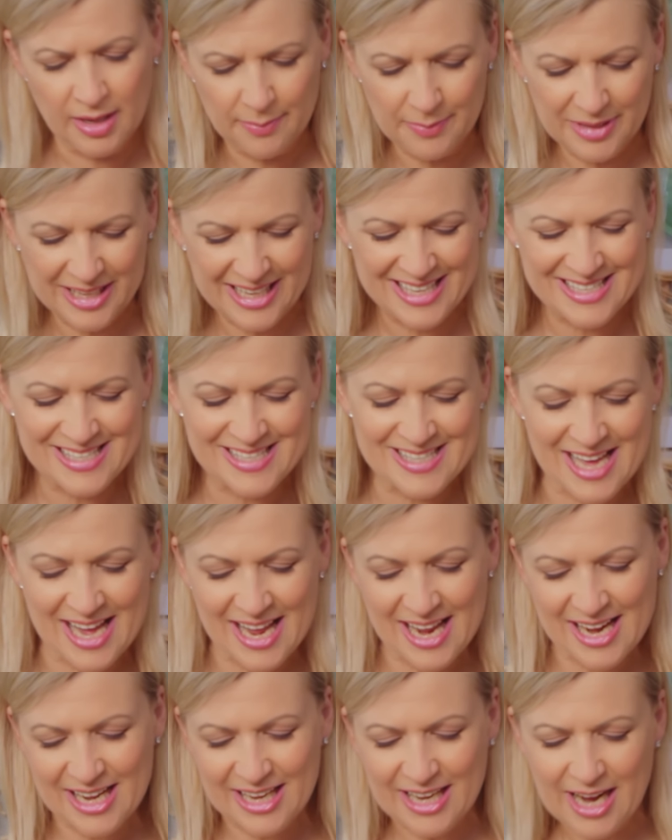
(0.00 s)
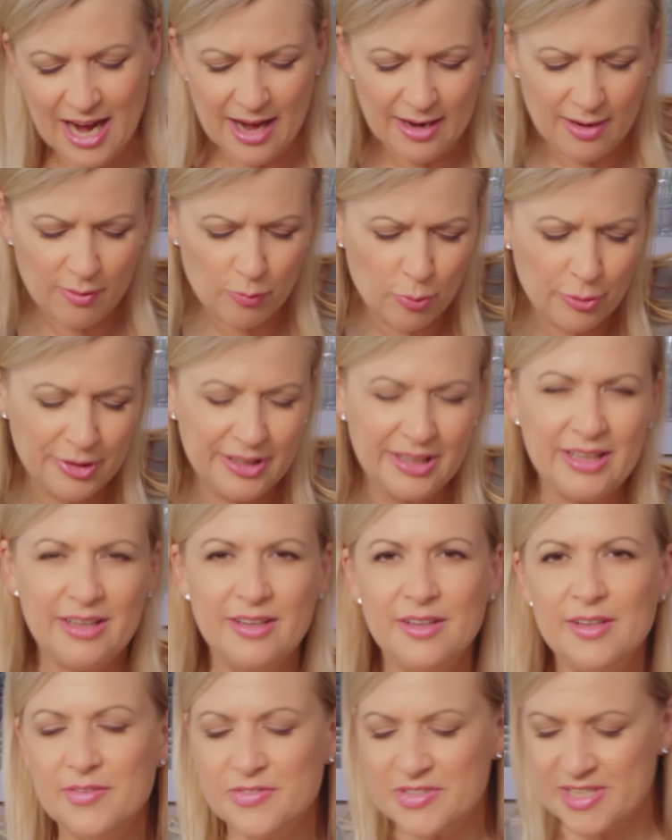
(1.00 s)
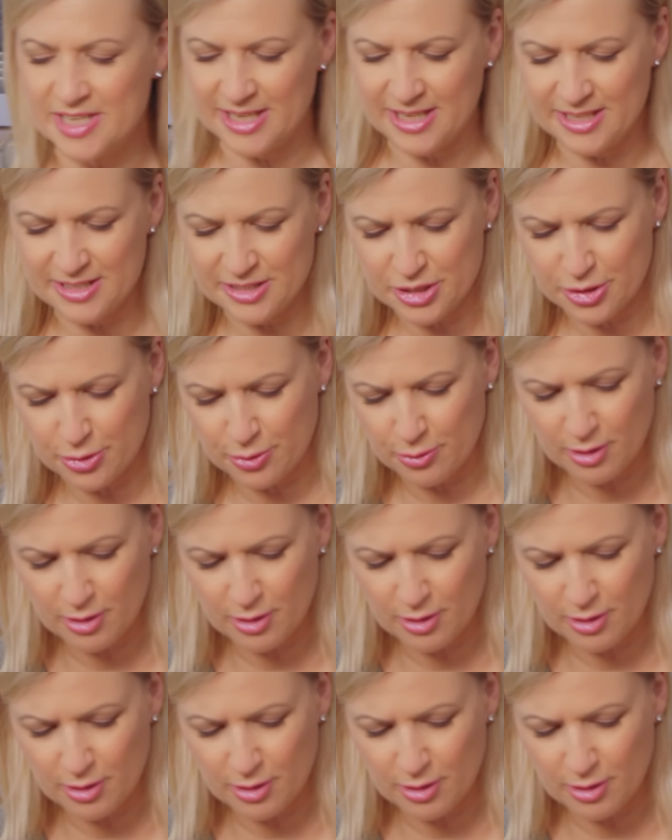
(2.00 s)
because then it kind of weaves into